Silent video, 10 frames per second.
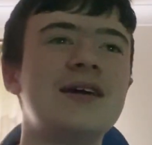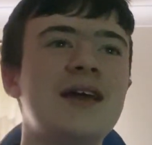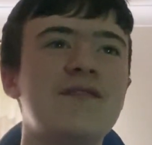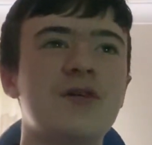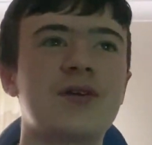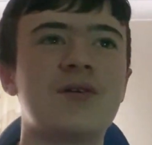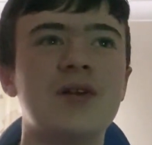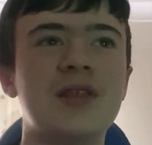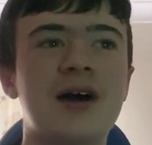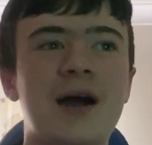if you want to call
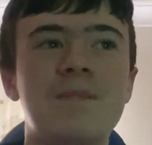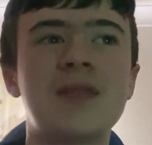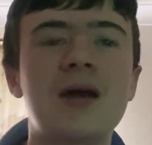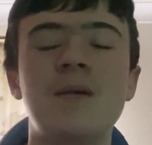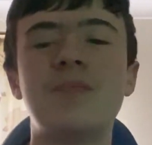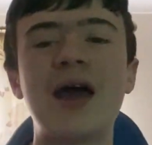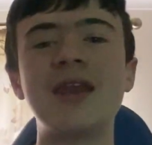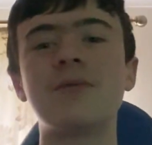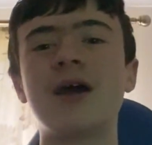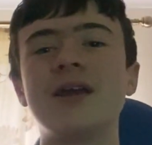it that. But
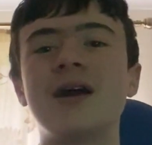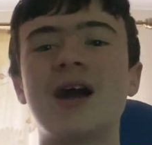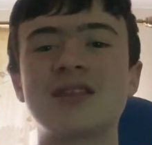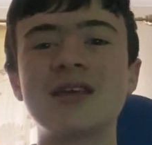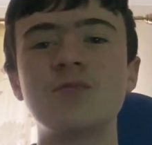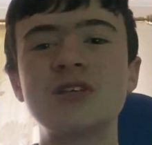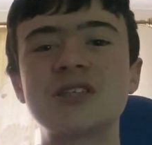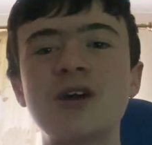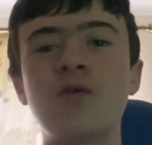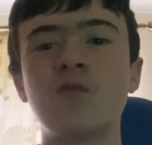anyway, I think we
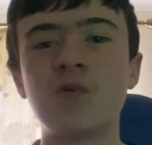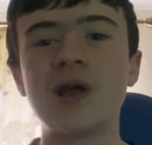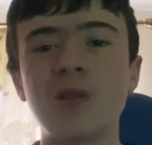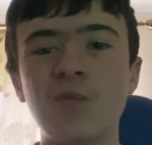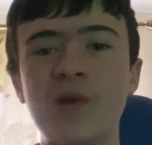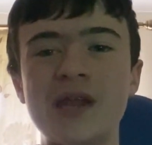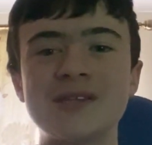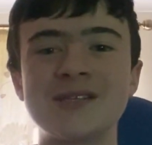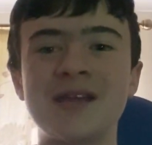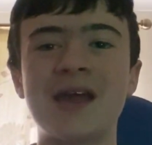still will win
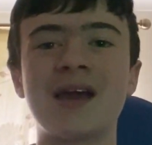today.